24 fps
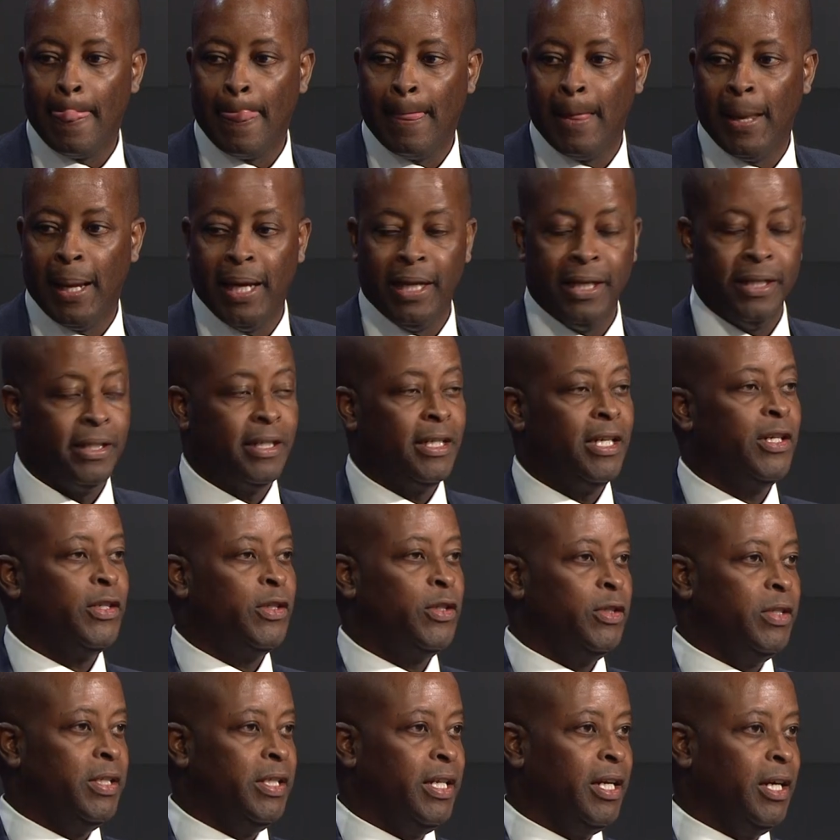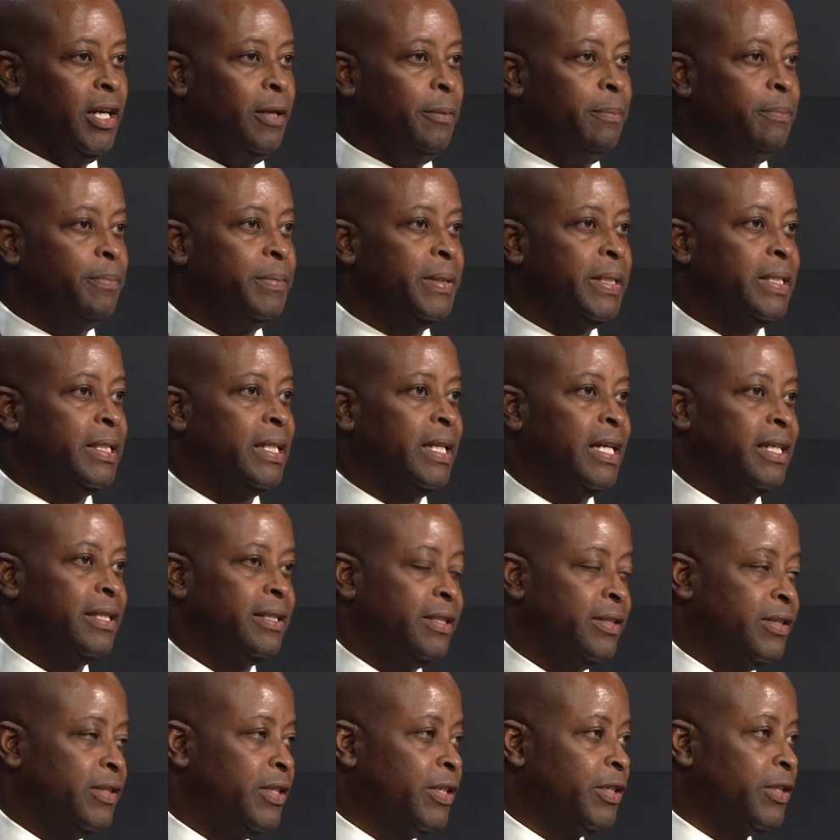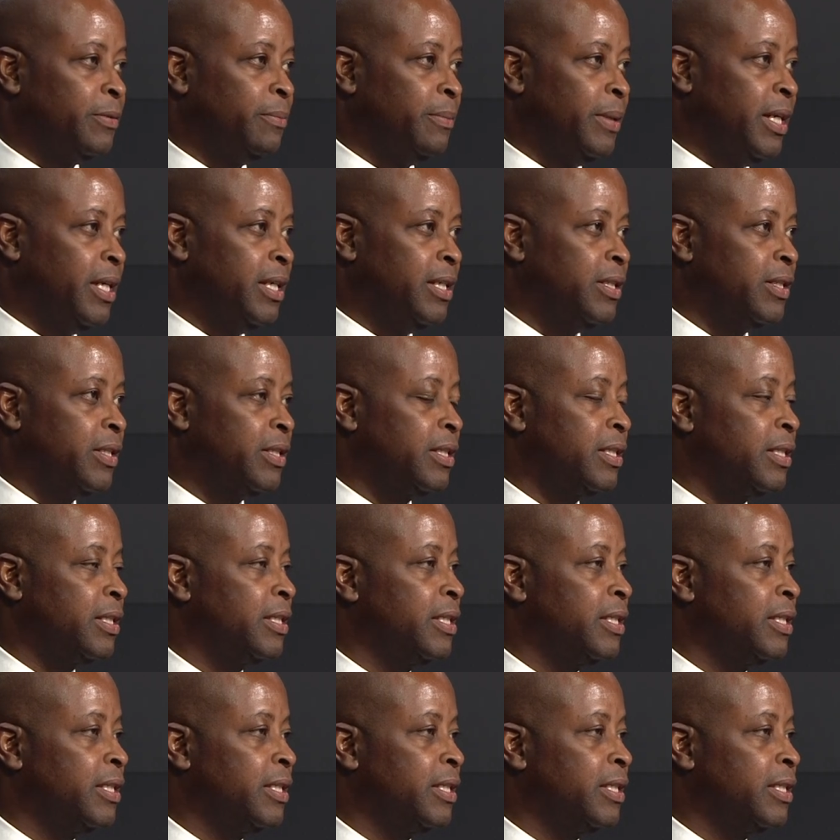And in case you need help, it's less than 6 miles.